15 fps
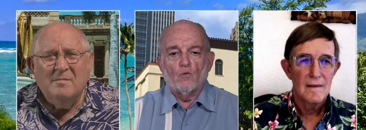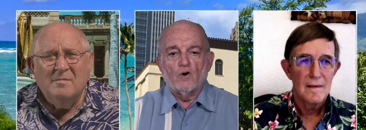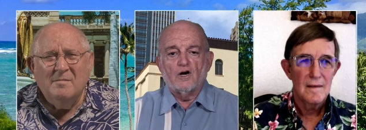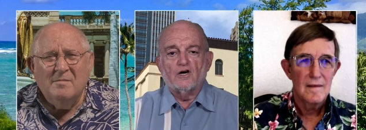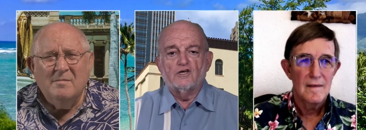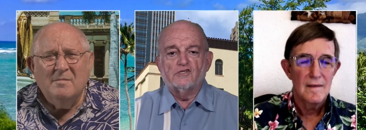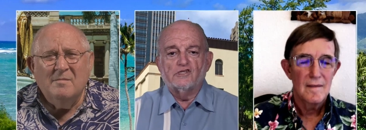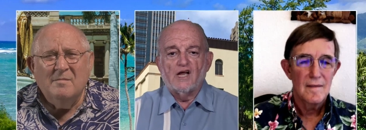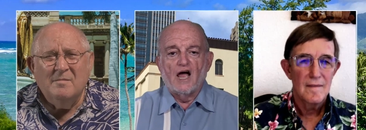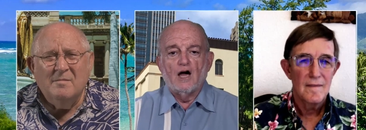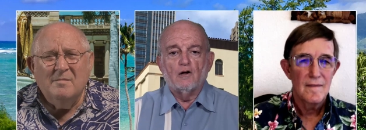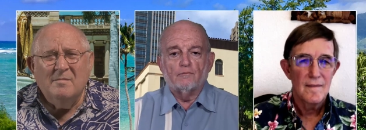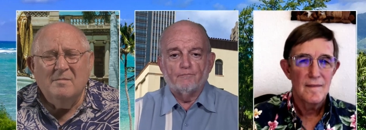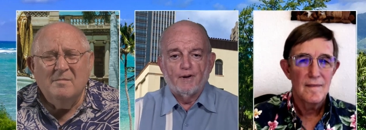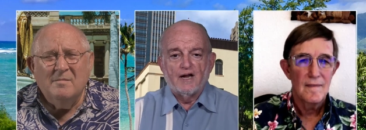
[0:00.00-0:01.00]
Speaker 1: workers
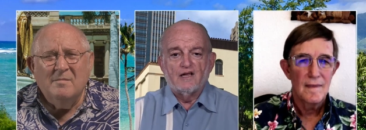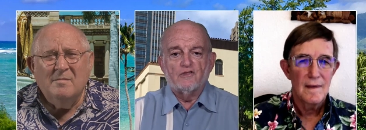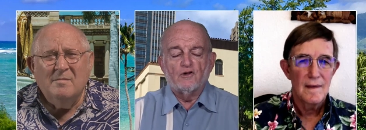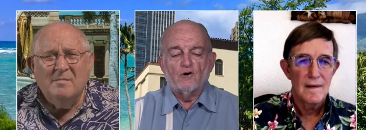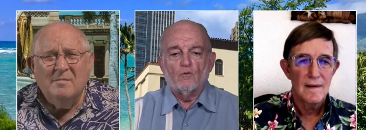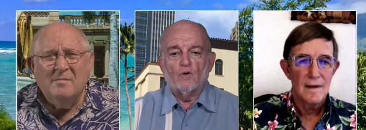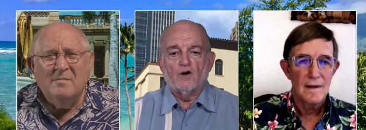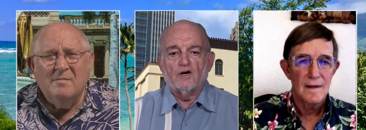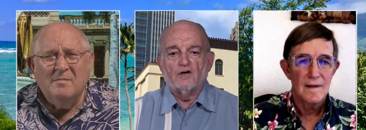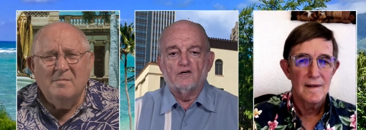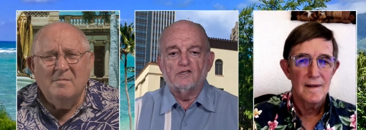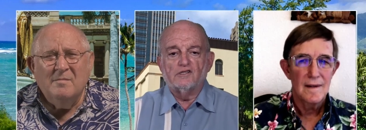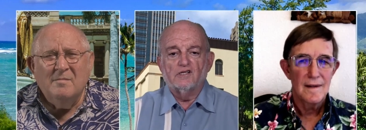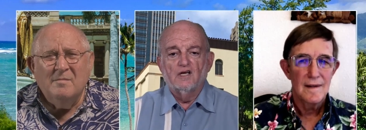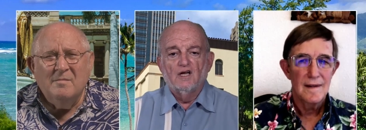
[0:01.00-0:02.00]
out, pay their
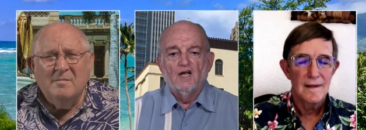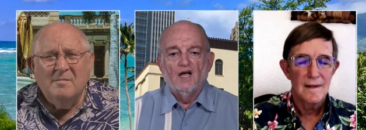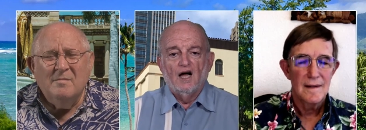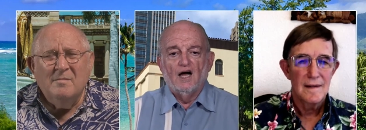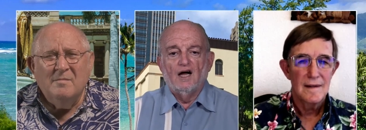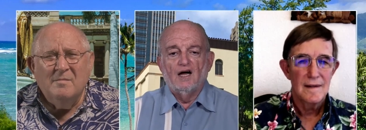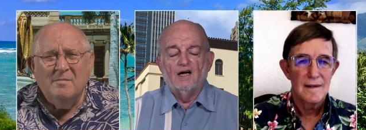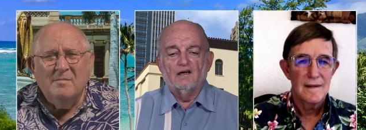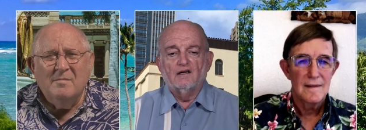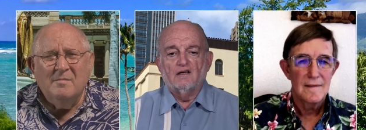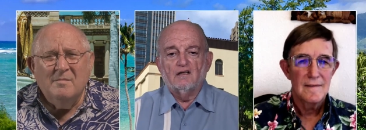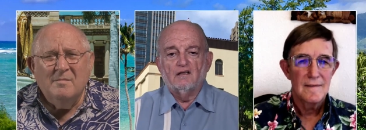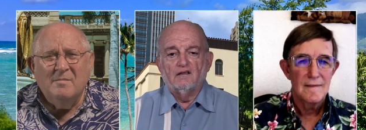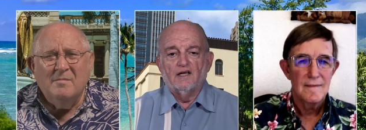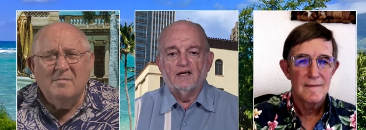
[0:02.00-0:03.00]
workers, uh,
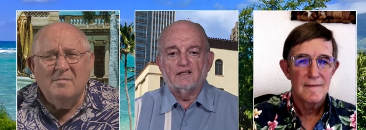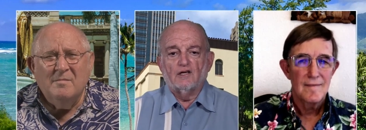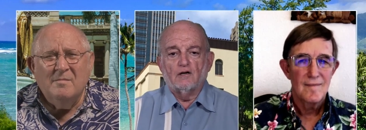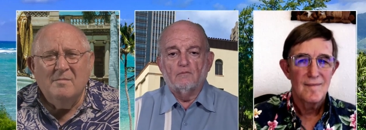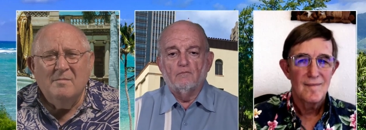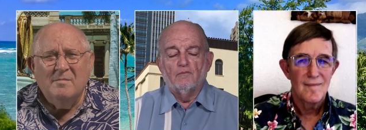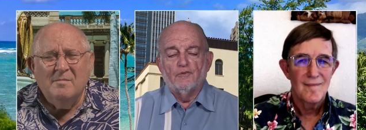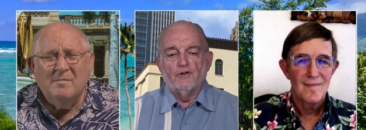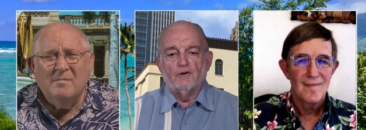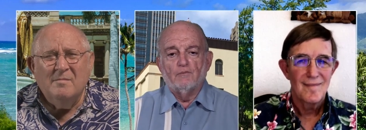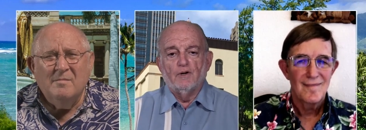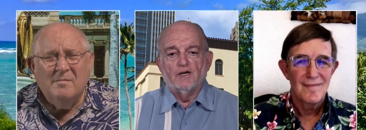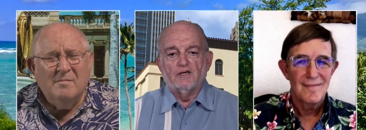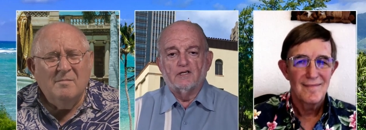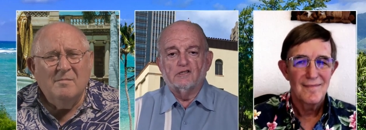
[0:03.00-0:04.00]
collect their, their
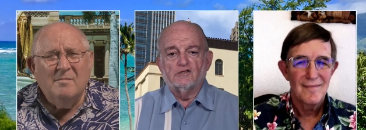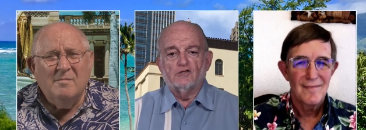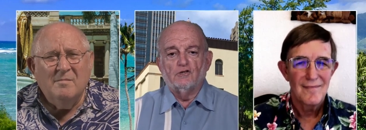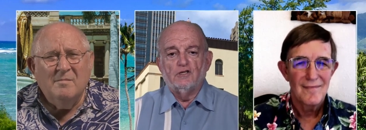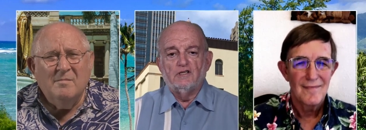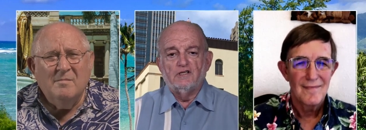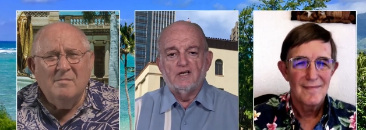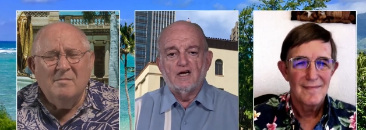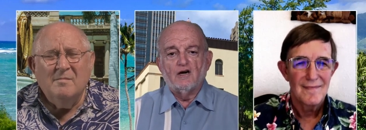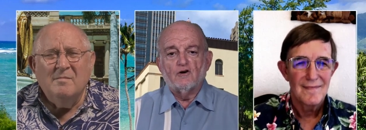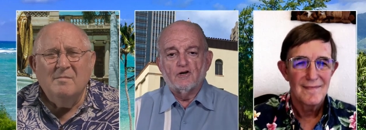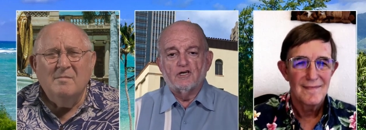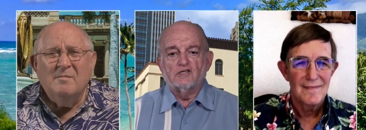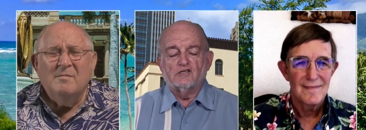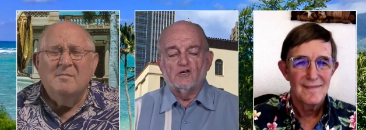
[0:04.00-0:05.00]
money. So in the
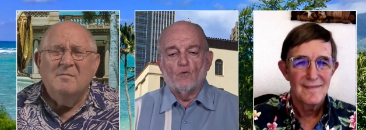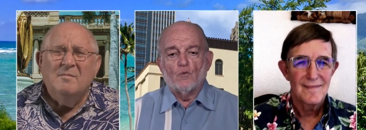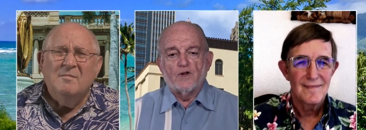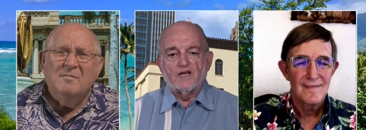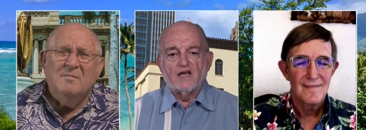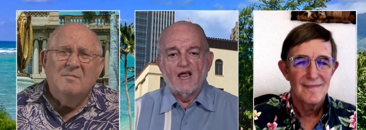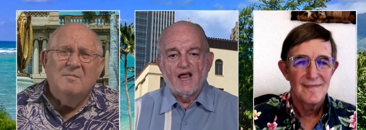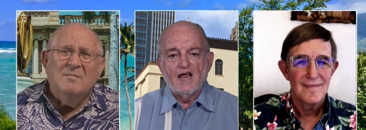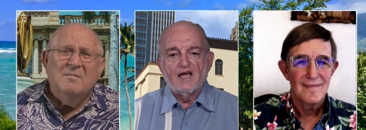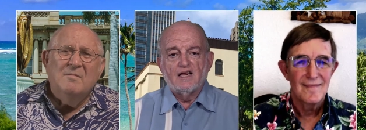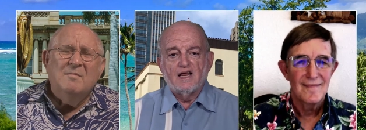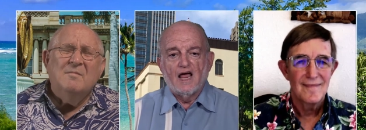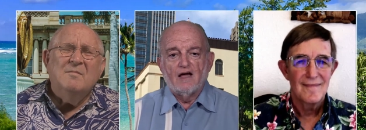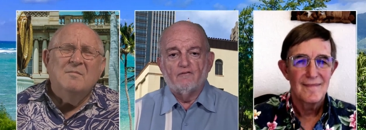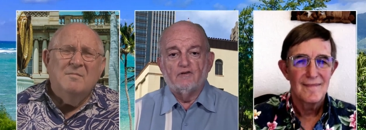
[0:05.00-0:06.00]
areas that we can
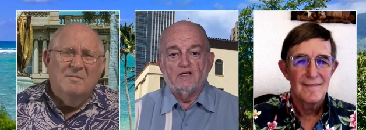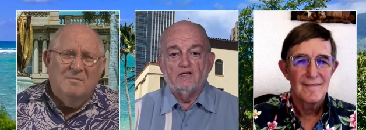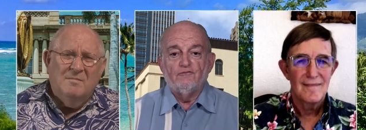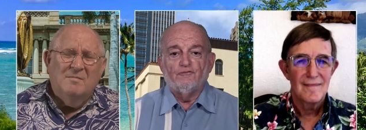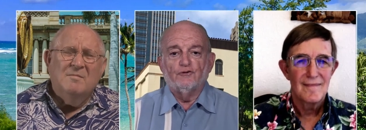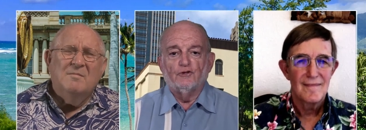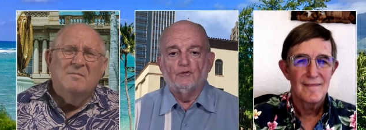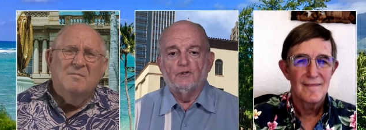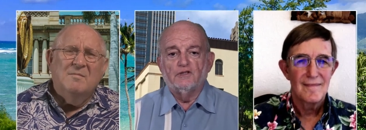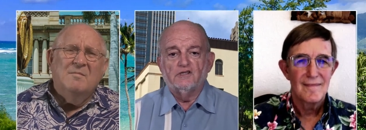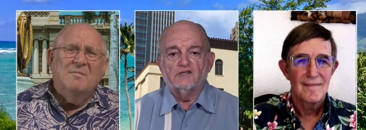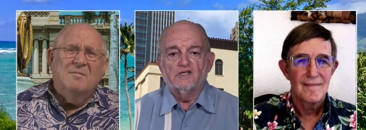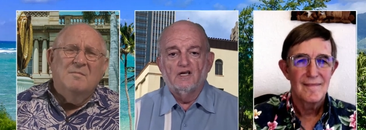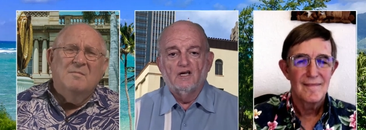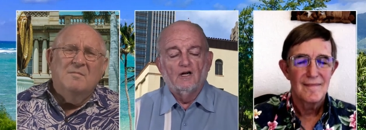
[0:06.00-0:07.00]
have an
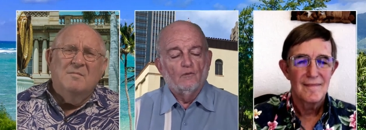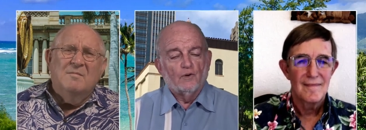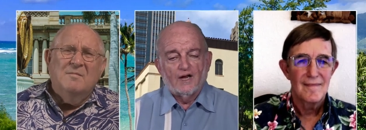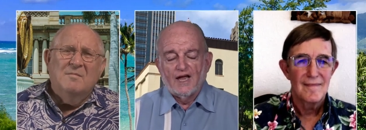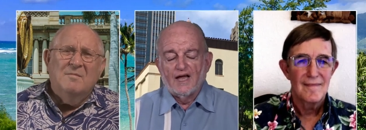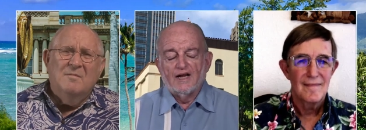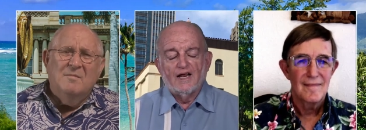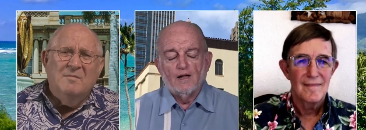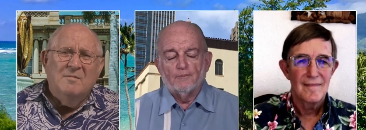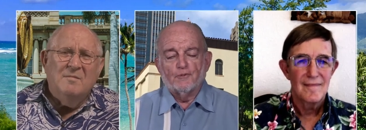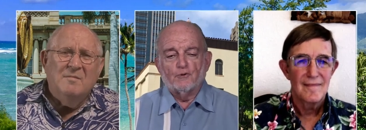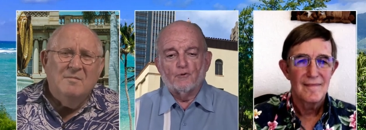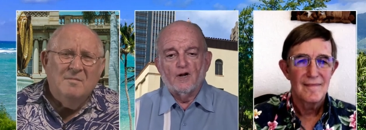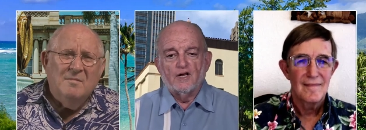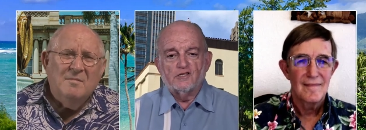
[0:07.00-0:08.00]
influence, can't help
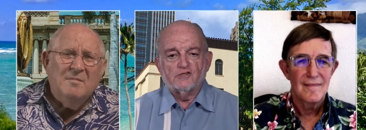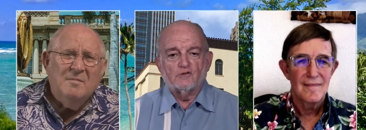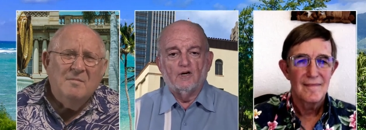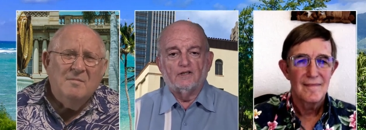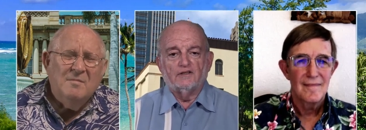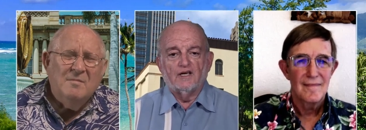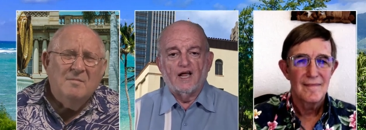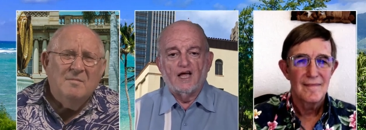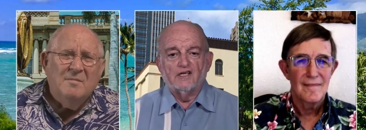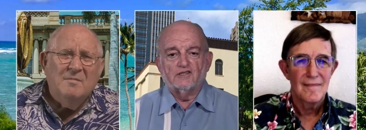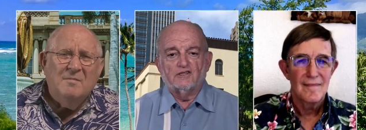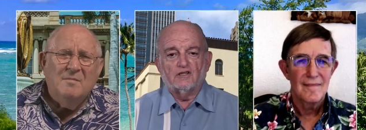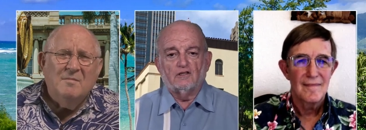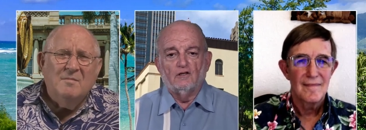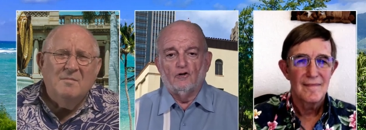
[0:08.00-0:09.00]
the restaurant that has
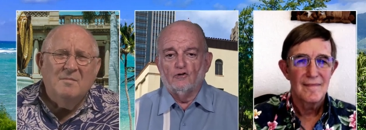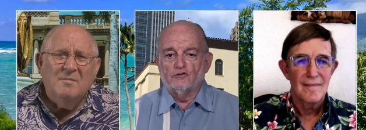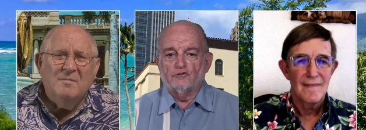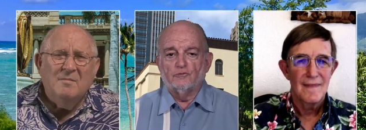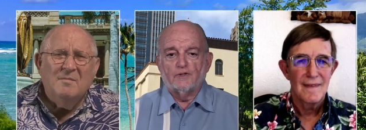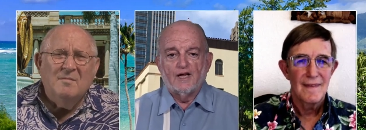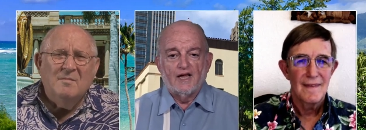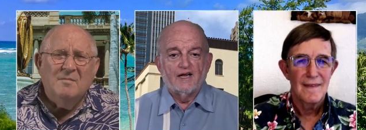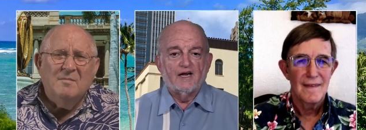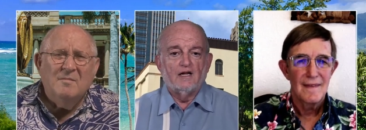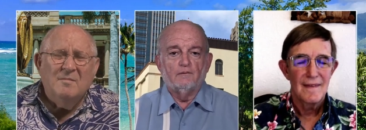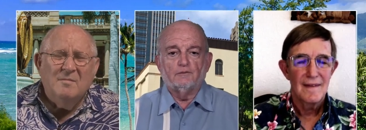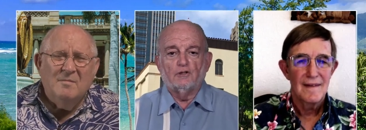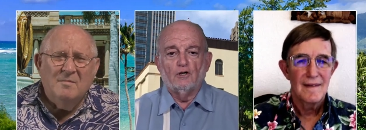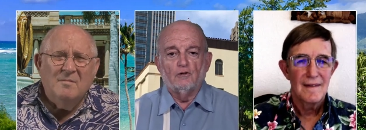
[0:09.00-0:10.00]
to close, we can't
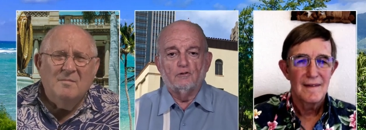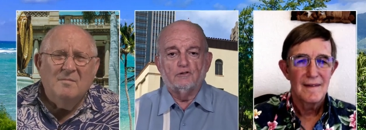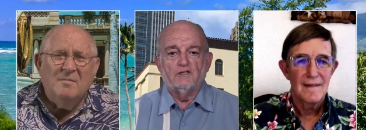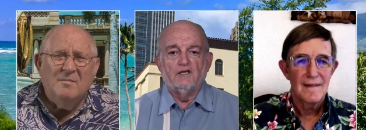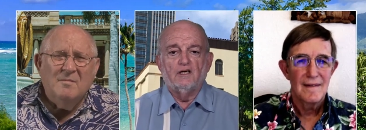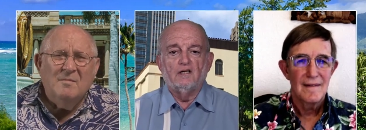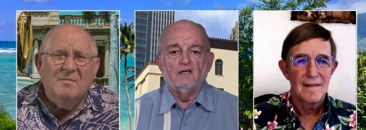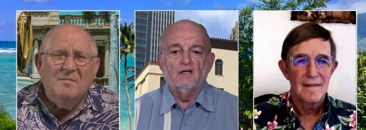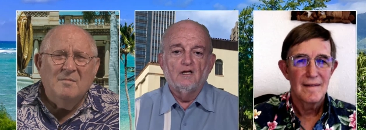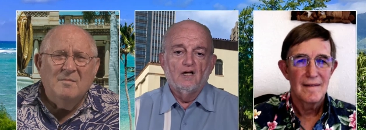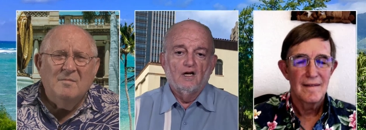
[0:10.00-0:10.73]
help the hotel